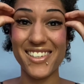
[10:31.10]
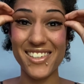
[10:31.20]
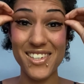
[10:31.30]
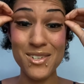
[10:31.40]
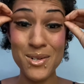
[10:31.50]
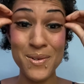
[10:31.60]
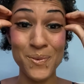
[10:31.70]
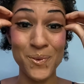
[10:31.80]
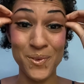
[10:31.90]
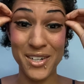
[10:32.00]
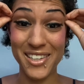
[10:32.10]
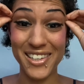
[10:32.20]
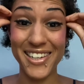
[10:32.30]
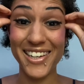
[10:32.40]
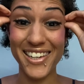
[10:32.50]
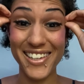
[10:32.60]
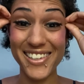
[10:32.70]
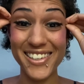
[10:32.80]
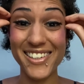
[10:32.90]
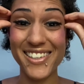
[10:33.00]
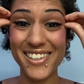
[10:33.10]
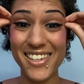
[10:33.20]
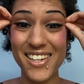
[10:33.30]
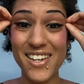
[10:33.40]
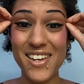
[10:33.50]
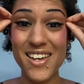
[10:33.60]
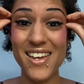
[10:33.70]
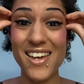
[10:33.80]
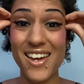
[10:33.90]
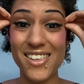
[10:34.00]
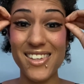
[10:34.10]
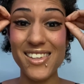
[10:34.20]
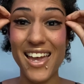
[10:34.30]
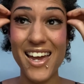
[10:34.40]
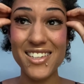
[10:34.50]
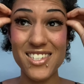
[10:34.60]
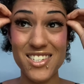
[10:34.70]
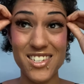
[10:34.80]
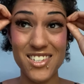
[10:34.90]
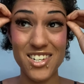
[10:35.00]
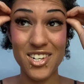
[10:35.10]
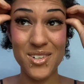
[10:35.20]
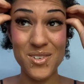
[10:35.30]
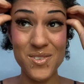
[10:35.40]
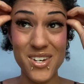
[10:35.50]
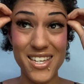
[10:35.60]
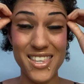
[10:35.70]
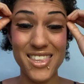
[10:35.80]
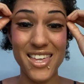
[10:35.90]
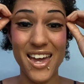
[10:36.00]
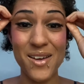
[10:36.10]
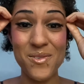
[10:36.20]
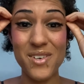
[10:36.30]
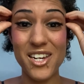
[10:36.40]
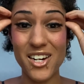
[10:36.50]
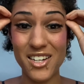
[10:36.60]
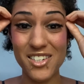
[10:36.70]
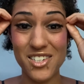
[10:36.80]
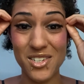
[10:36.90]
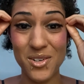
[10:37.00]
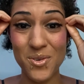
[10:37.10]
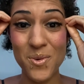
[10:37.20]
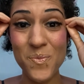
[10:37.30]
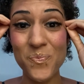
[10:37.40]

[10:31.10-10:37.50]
You're doing really good. The last two that we are going to do,